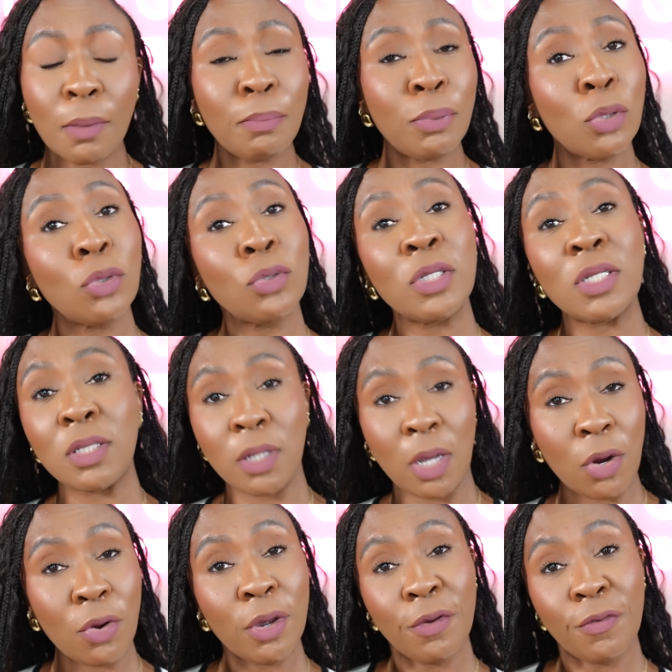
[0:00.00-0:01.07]
a bold
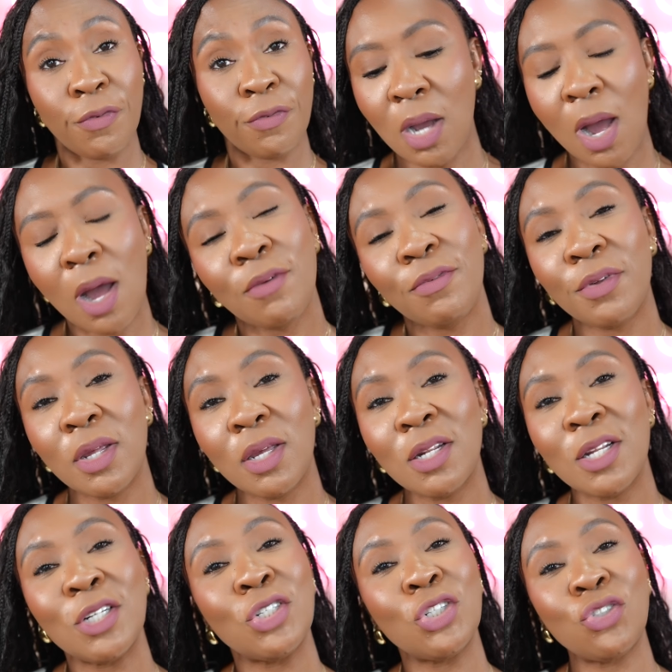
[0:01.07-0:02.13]
serif, confident,
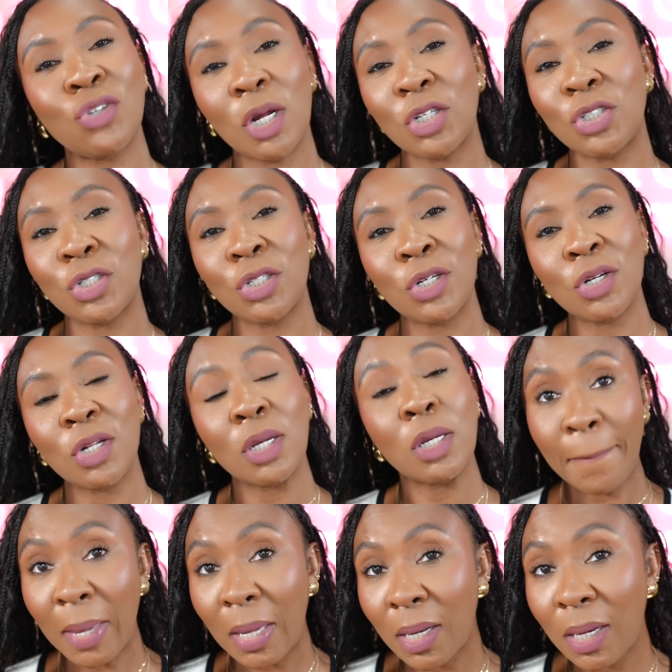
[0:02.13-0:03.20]
structured,
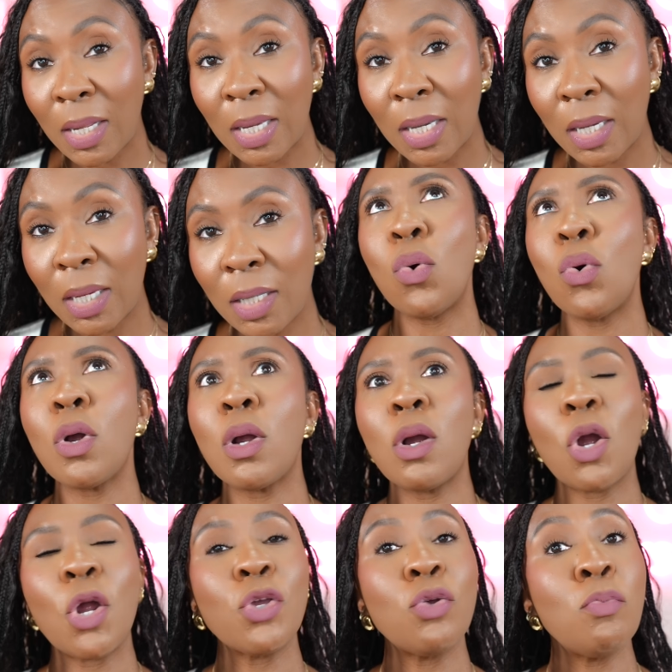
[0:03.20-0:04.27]
commanding, or
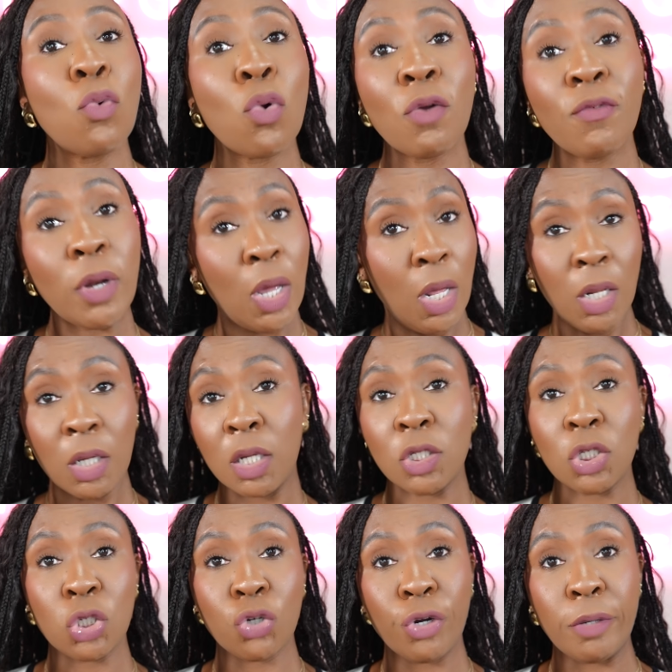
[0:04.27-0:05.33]
are you more of an elegant
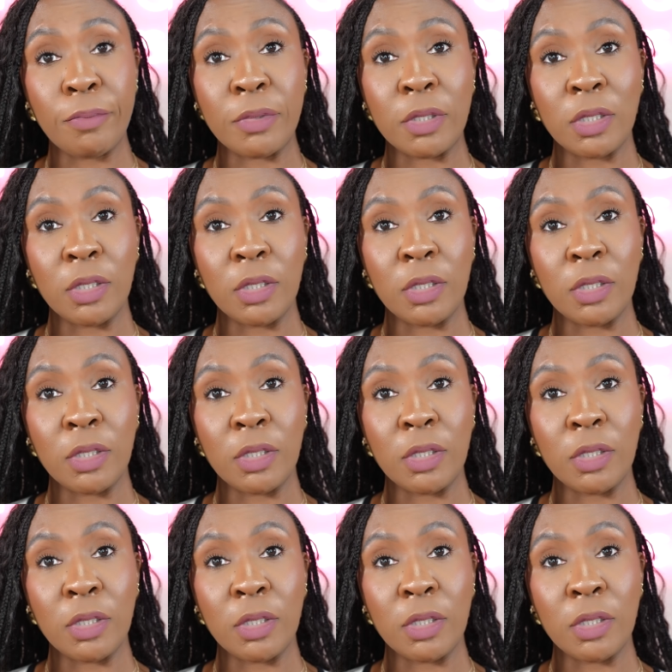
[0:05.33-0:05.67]
script?